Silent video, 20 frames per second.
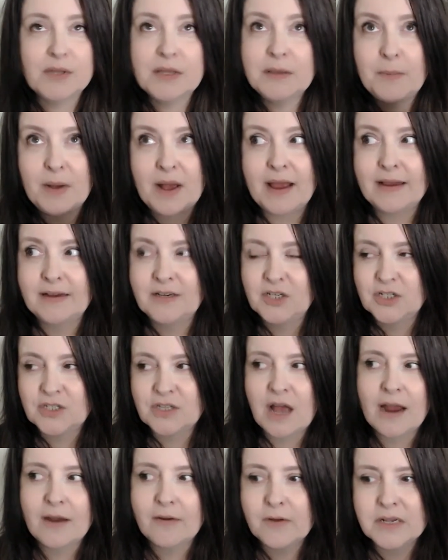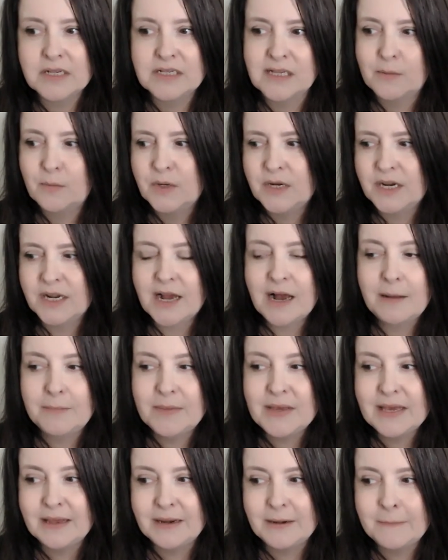by just hiring someone to come
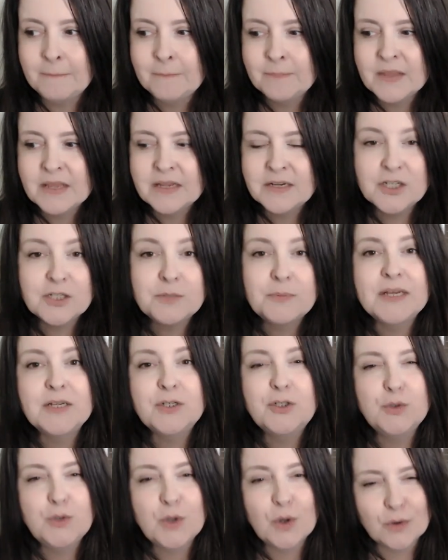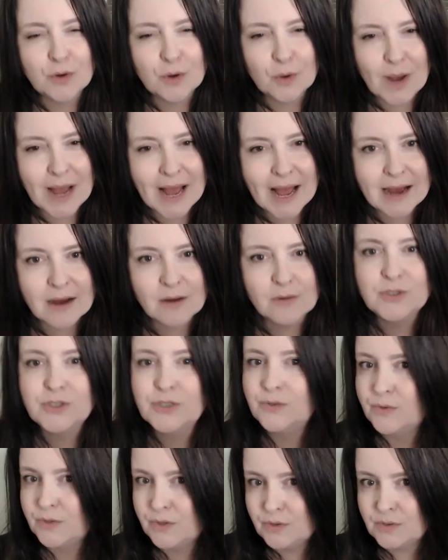in just because you don't know how
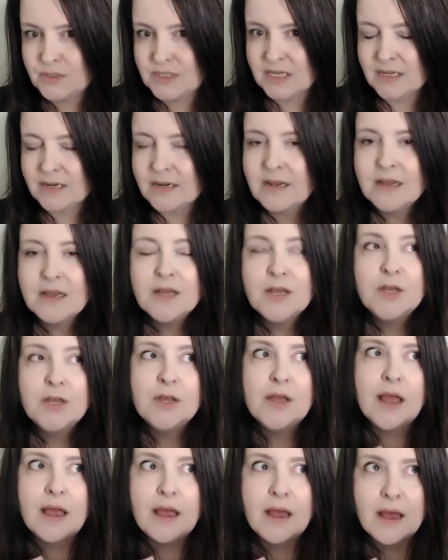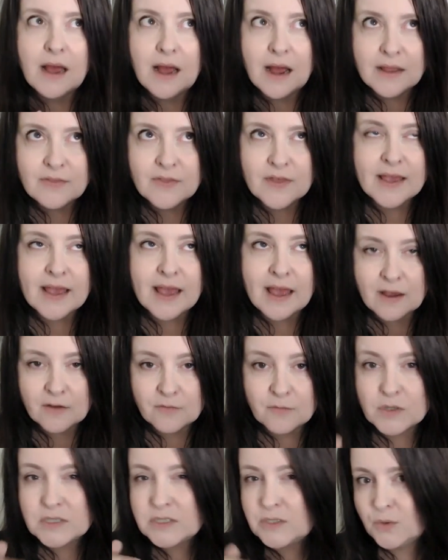to use it. I think
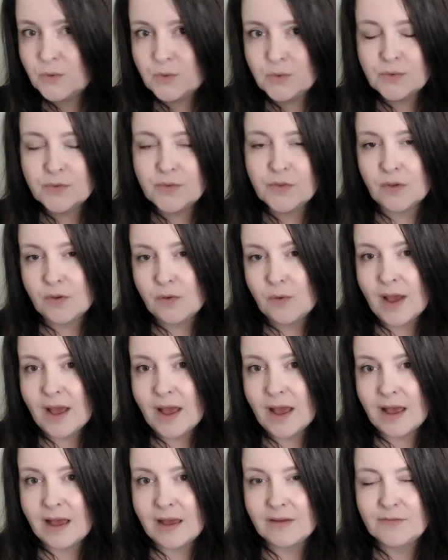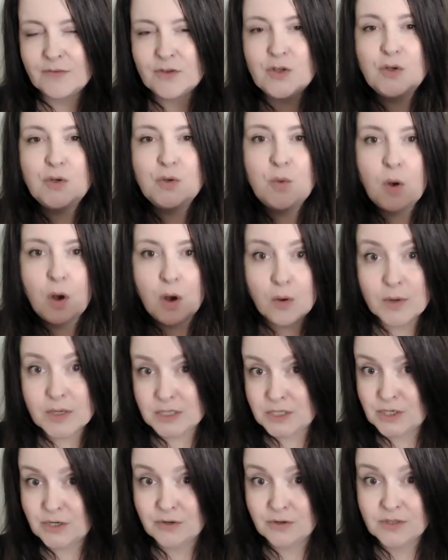every tool that you have, you owe
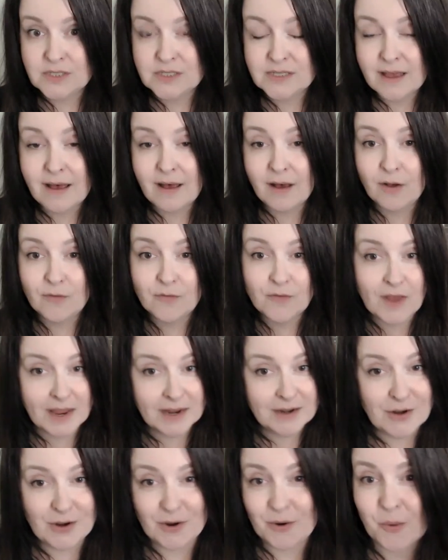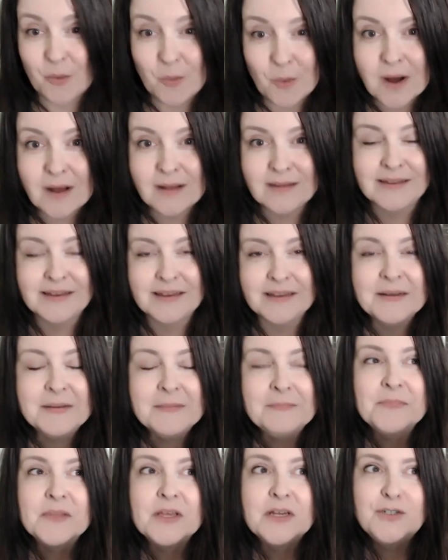it to yourself and to your wallet
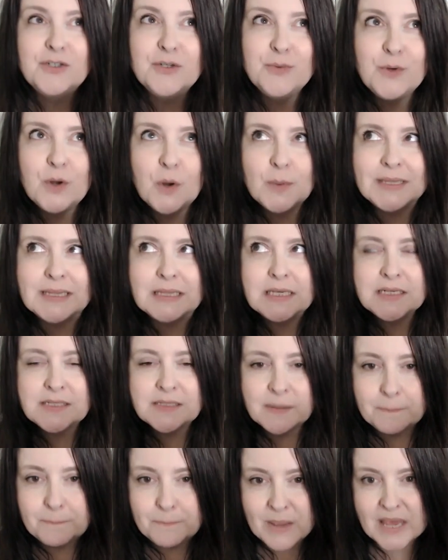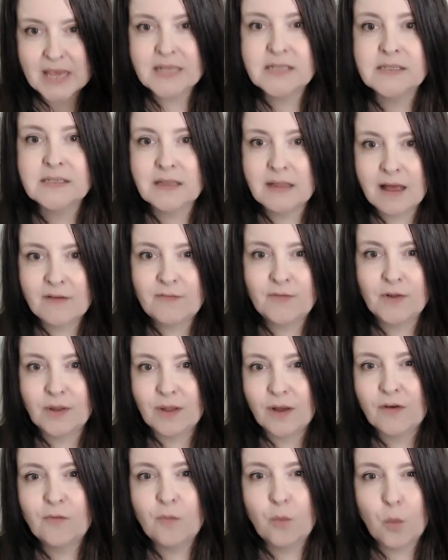to know at least a base level
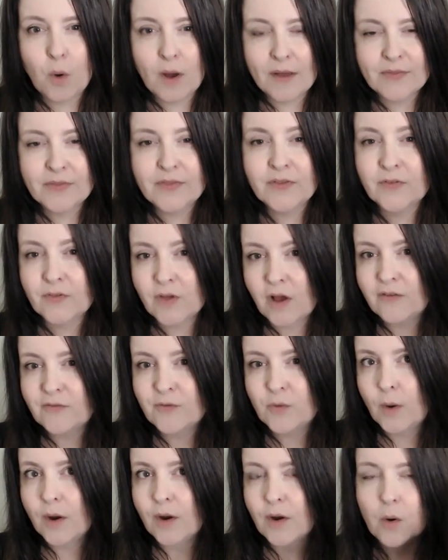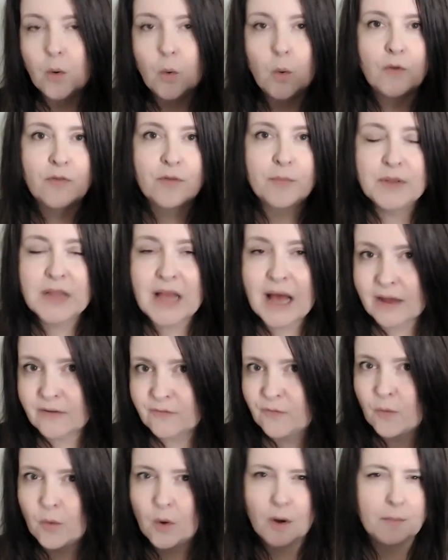of what the software or the
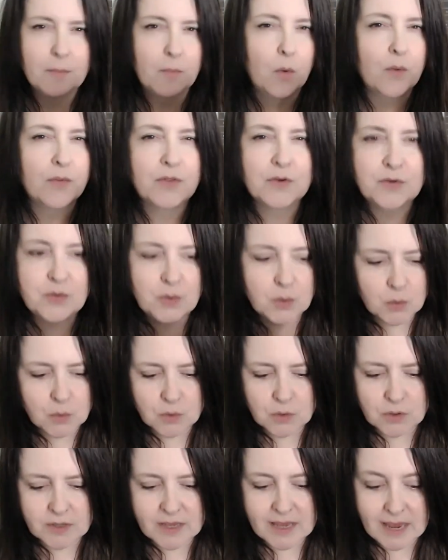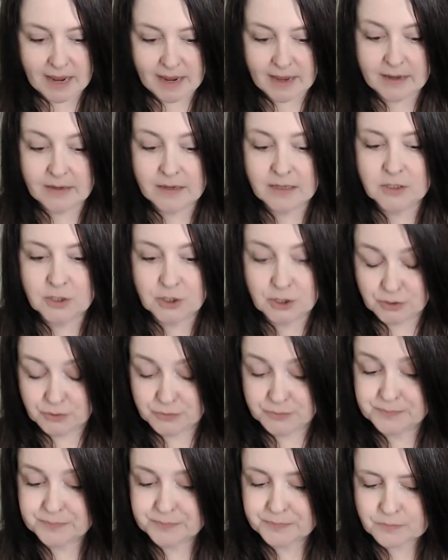platform or the tool can
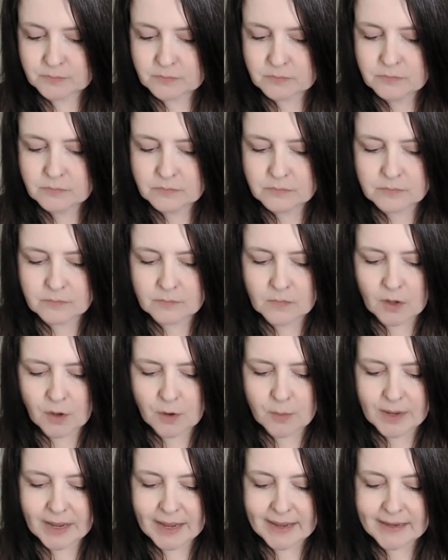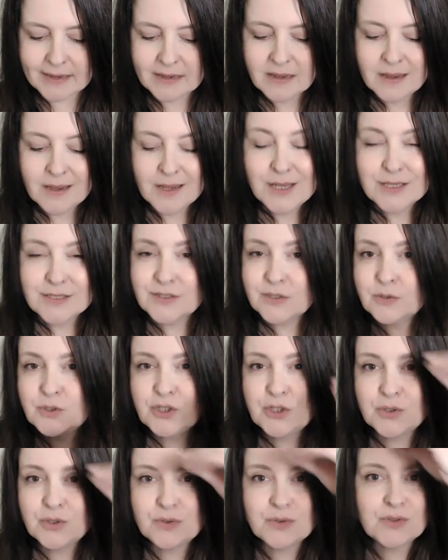do. Okay. So
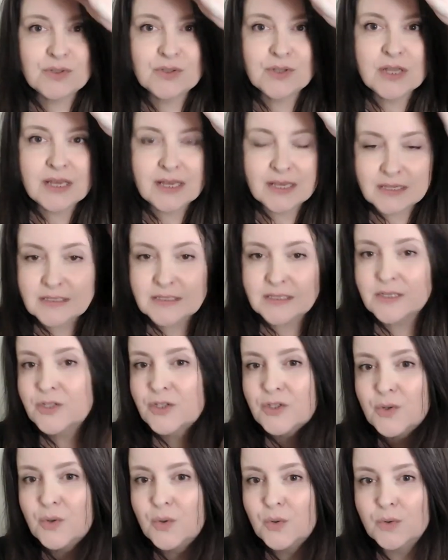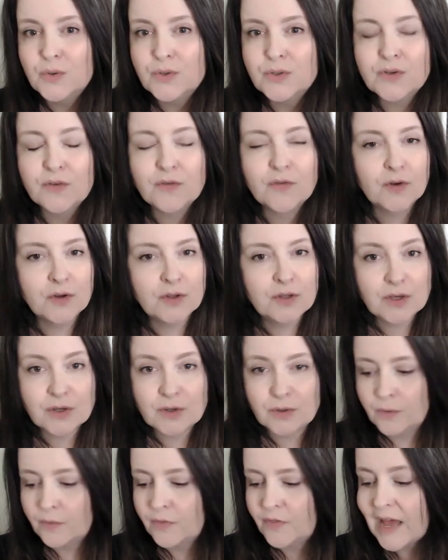choose the easiest tools for
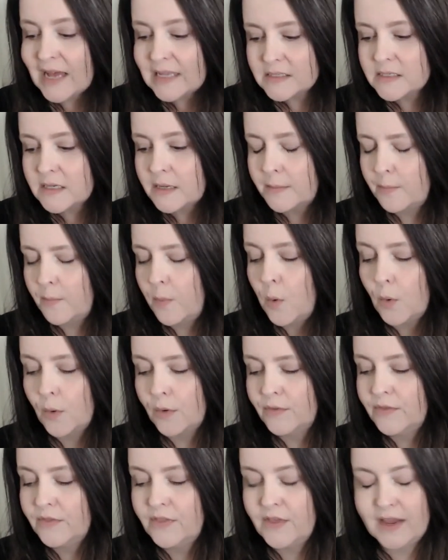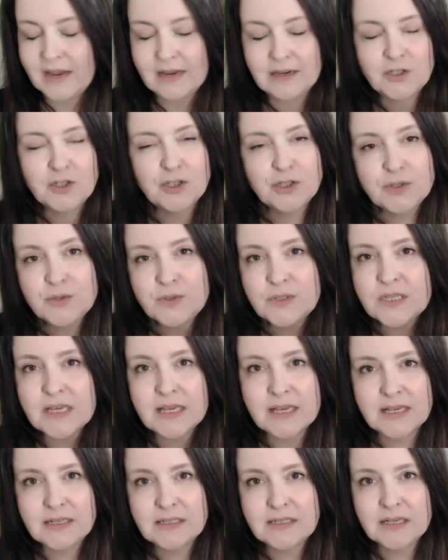you. That's an important thing. Choose the
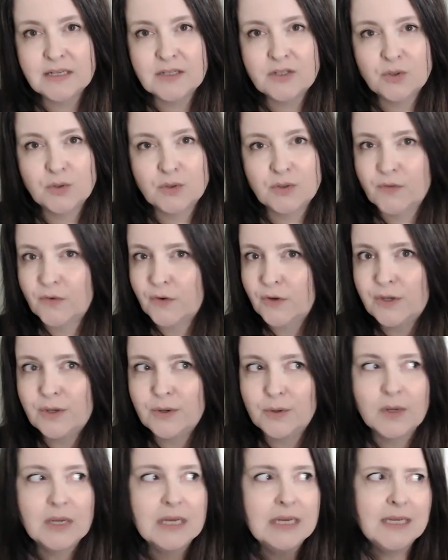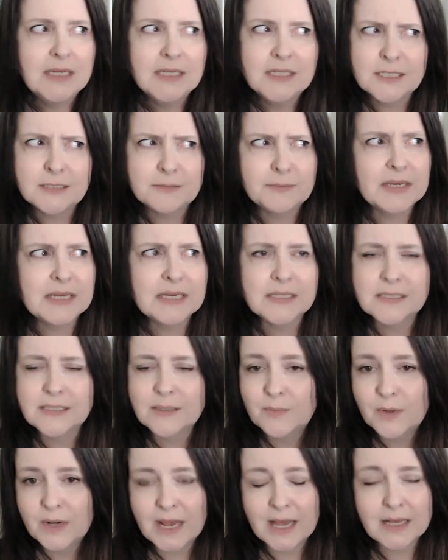easiest tools for you. Just because
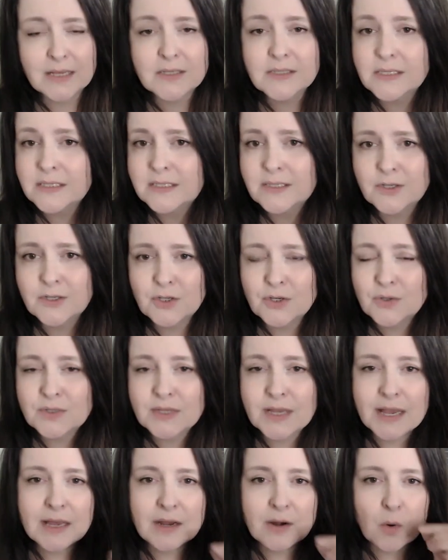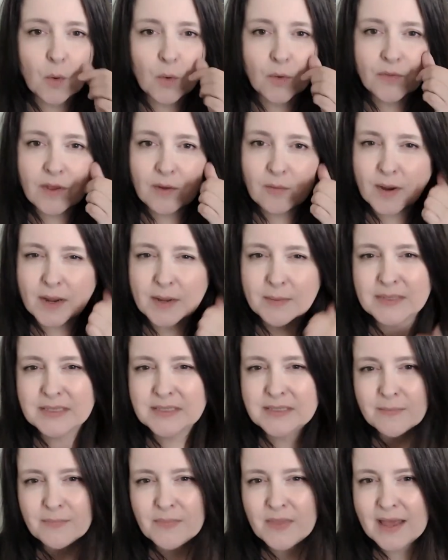someone else isn't using it or they recommend
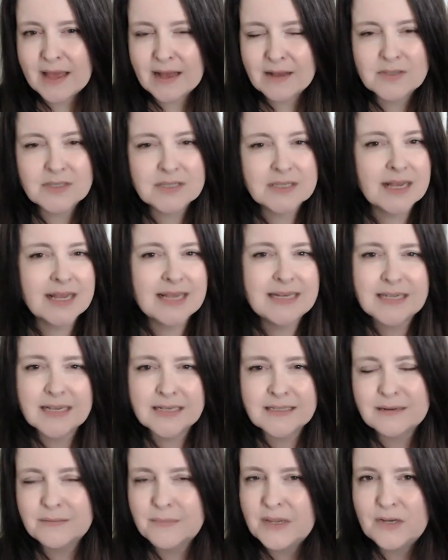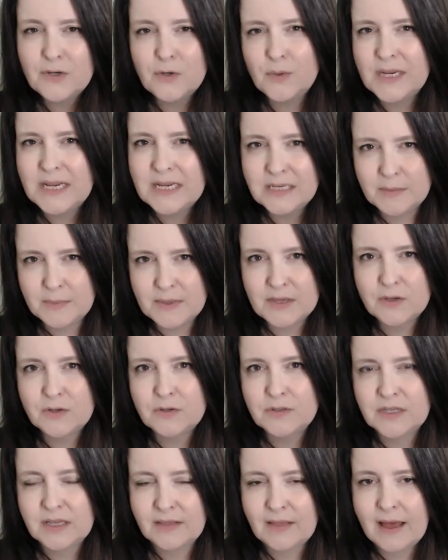something else, it doesn't mean you need to be
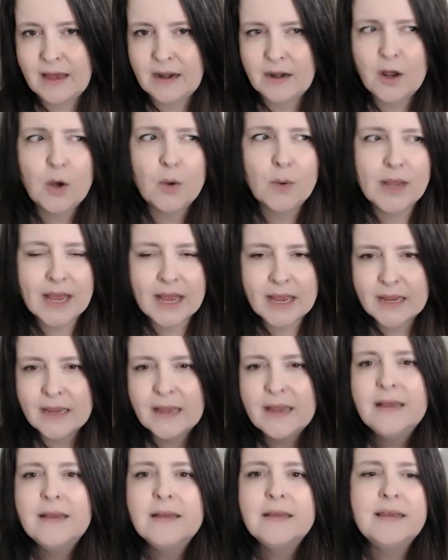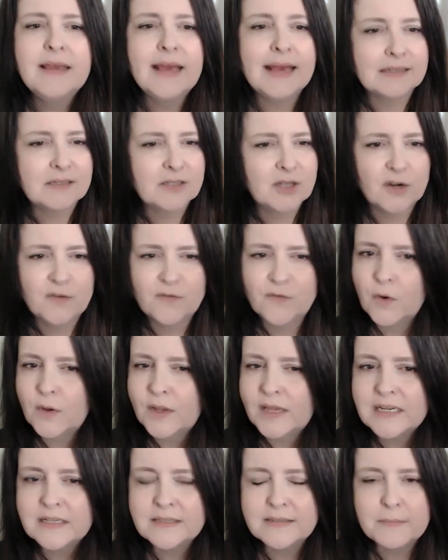using that. Okay. Yes,
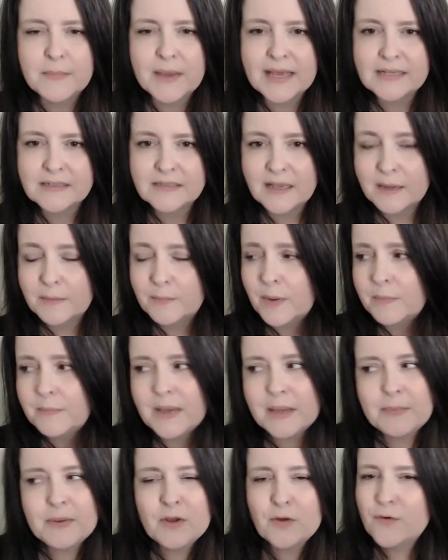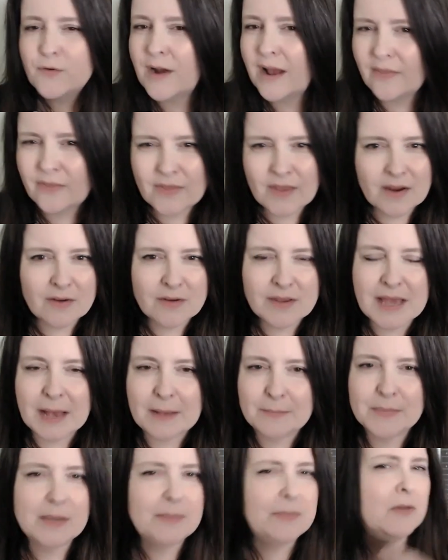ConvertKit is amazing, but maybe you're not there
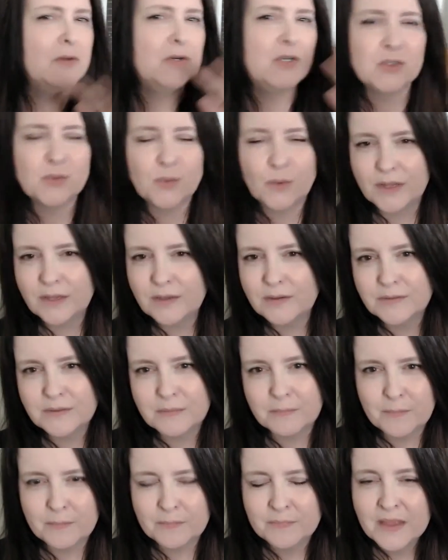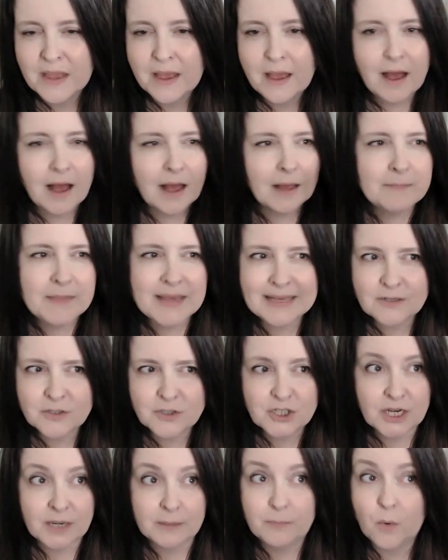yet. Maybe you just want to use a
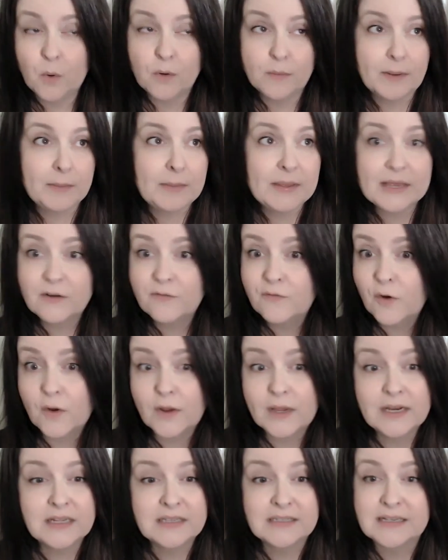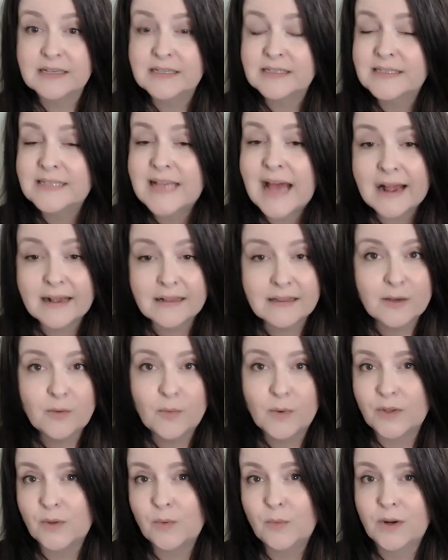MailChimp, or maybe ConvertKit is exactly
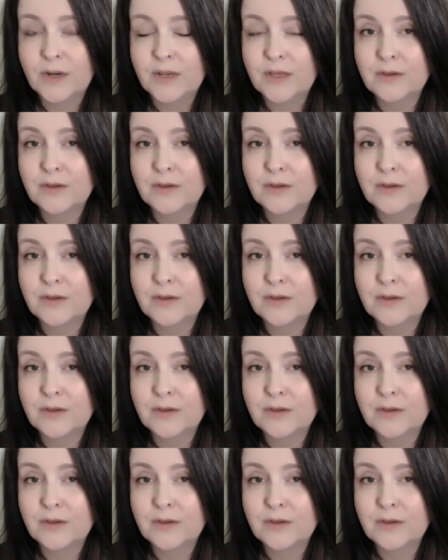what you want to